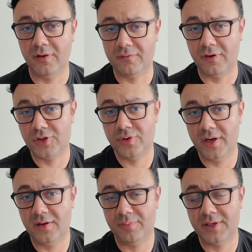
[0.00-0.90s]

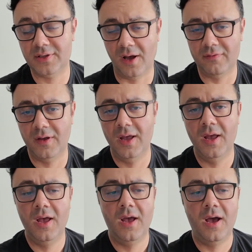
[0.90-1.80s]
frustrated and pissed off
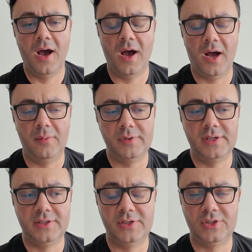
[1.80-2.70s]

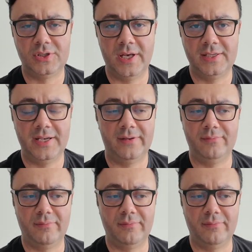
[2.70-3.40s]
because this is, like I said,